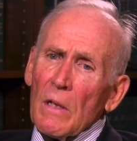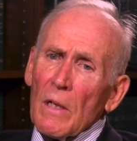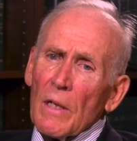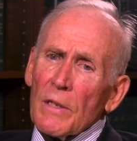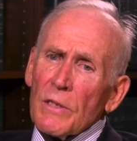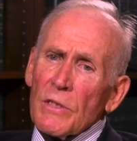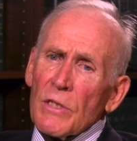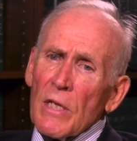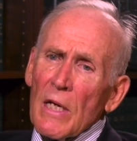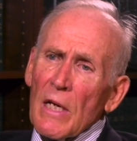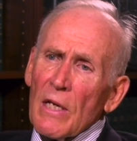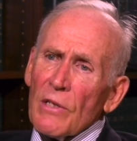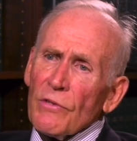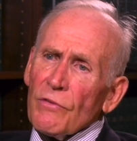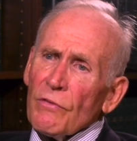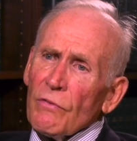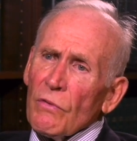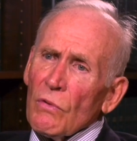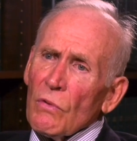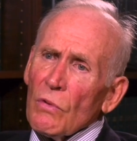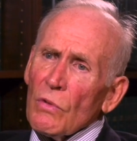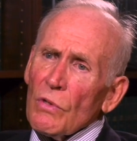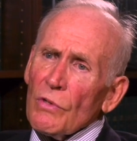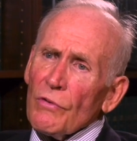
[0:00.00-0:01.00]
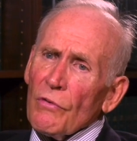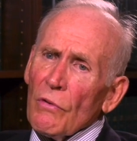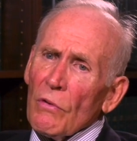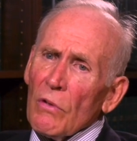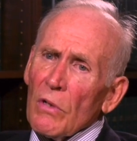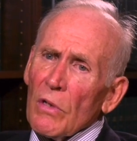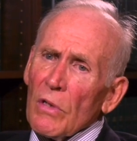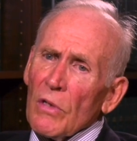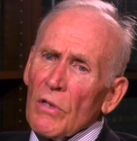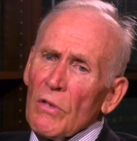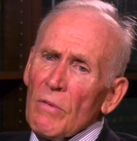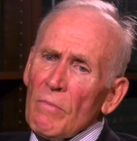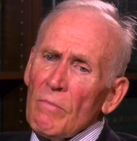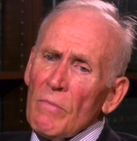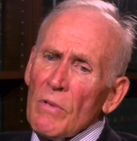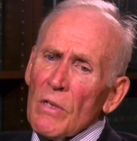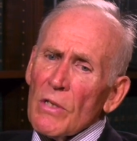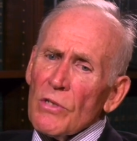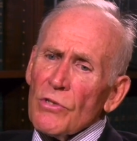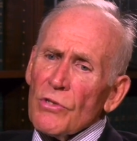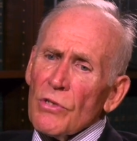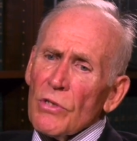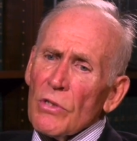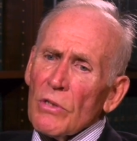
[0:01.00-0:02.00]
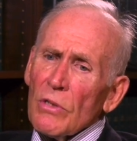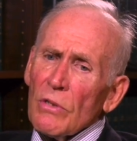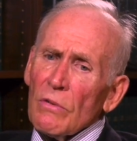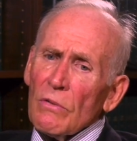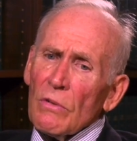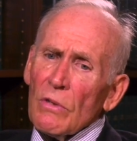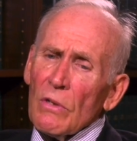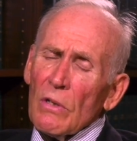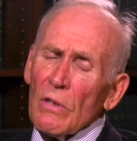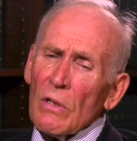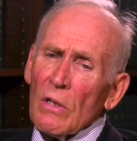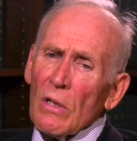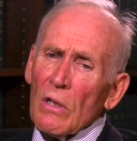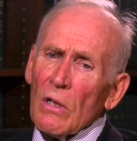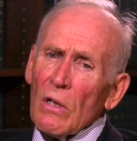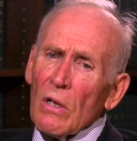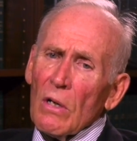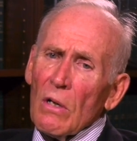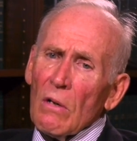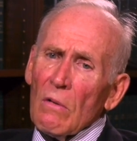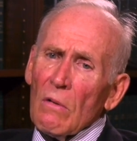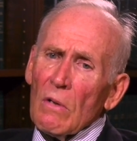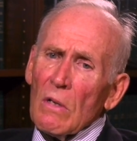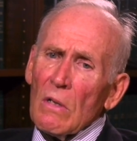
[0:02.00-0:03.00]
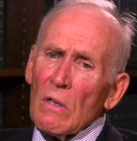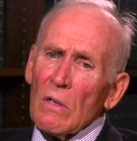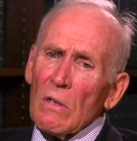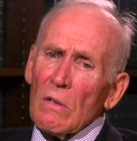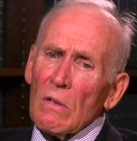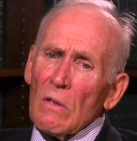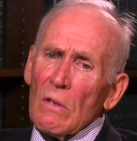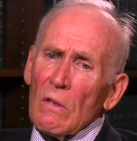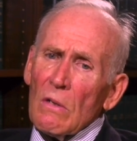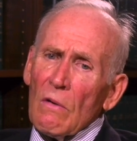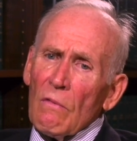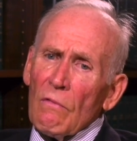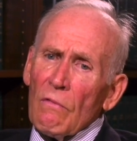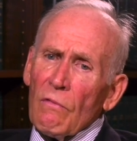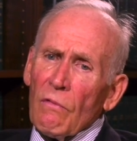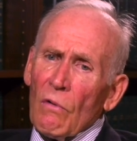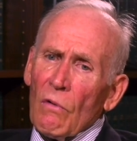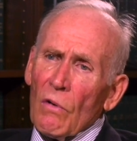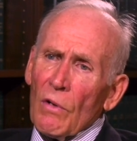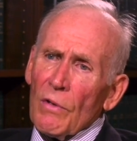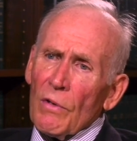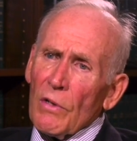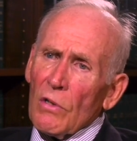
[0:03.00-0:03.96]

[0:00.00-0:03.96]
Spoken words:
task force or a commission for the